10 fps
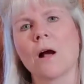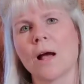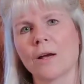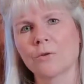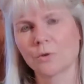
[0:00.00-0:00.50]

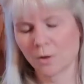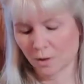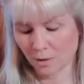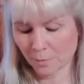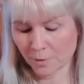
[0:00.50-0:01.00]
I also did
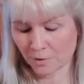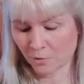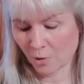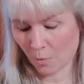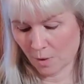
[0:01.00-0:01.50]
a little bit of
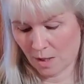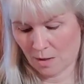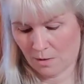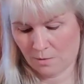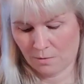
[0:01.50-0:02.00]

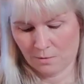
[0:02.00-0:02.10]
sewing.